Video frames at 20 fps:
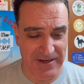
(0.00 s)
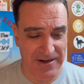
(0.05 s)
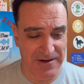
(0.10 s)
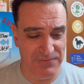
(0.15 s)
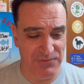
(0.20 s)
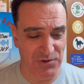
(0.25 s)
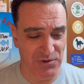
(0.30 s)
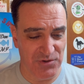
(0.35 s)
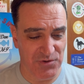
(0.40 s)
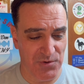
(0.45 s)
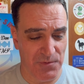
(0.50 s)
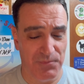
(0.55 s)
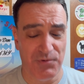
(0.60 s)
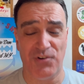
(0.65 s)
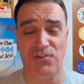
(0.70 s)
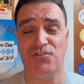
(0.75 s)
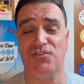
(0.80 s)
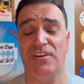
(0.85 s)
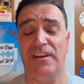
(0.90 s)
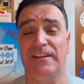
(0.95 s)
I really do
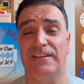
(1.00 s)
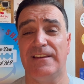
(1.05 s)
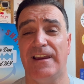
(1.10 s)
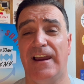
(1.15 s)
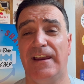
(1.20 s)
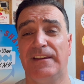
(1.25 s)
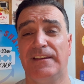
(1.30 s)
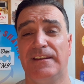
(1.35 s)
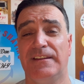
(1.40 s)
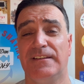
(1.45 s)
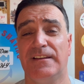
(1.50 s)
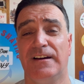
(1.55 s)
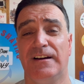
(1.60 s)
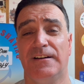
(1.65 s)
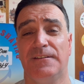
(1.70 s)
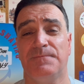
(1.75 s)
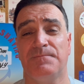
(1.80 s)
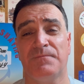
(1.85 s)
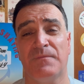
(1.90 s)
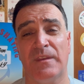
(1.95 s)
appreciate that. And
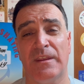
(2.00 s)
uh,